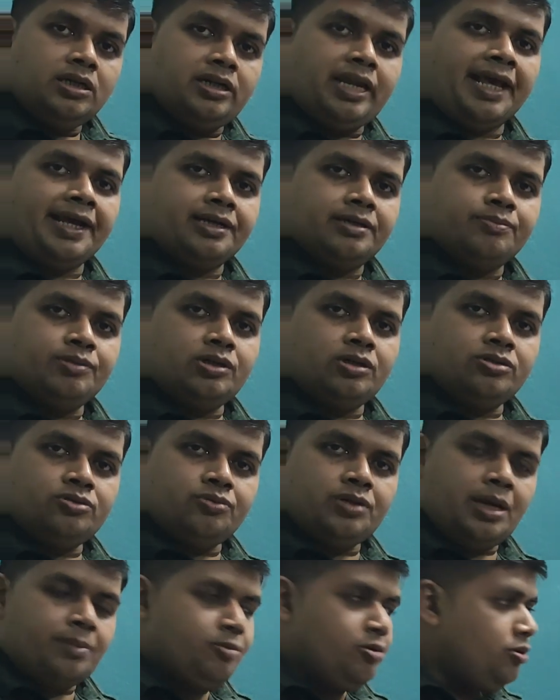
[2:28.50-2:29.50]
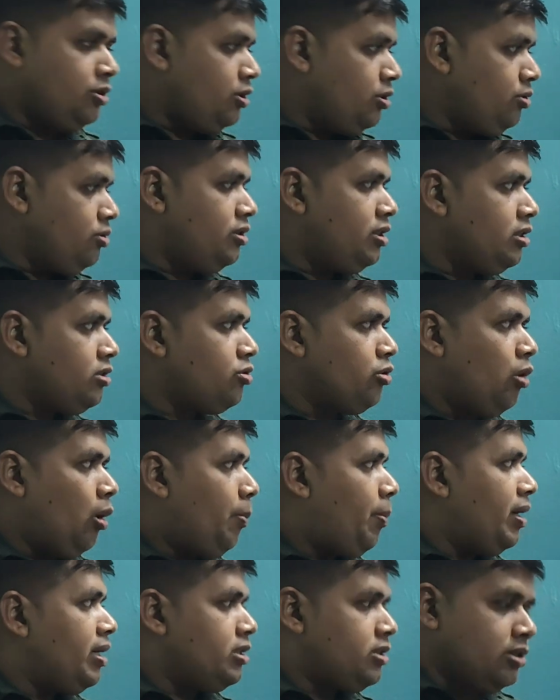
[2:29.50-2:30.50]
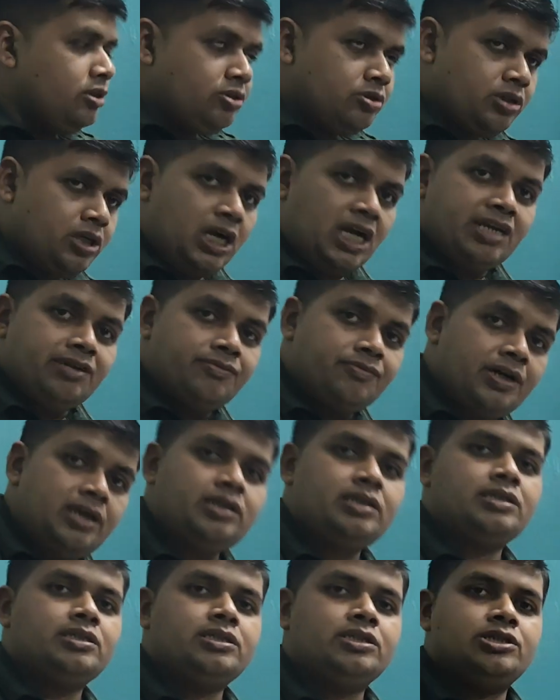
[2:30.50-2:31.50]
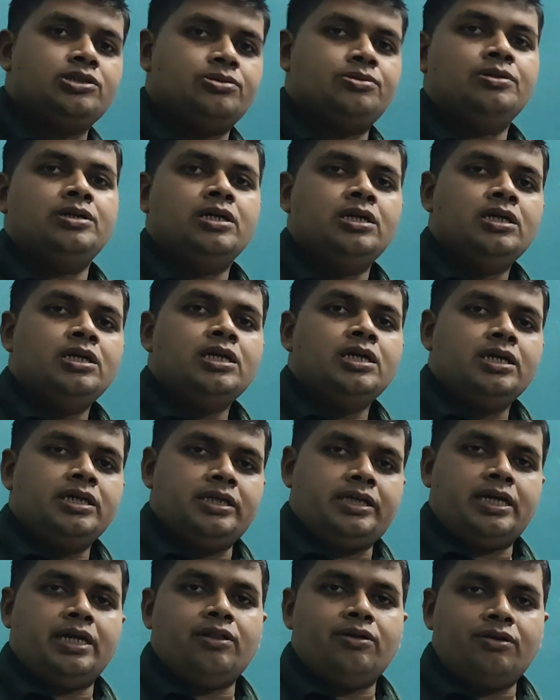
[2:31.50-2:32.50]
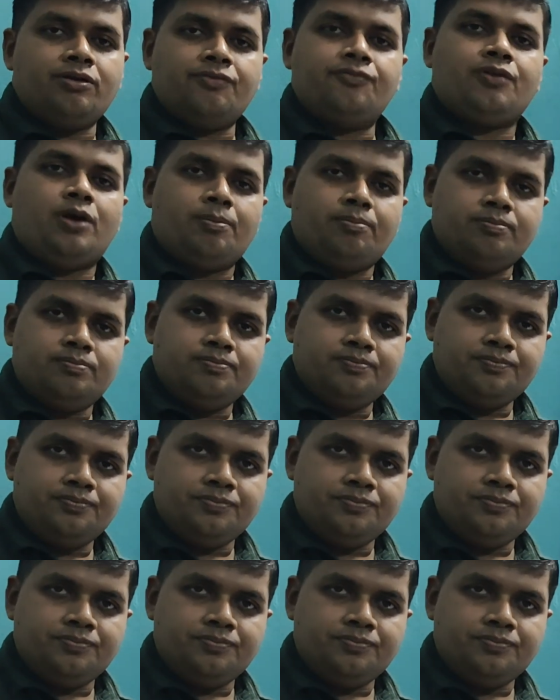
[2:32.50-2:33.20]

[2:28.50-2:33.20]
rank, because we have to use these row operations to convert it into echelon form.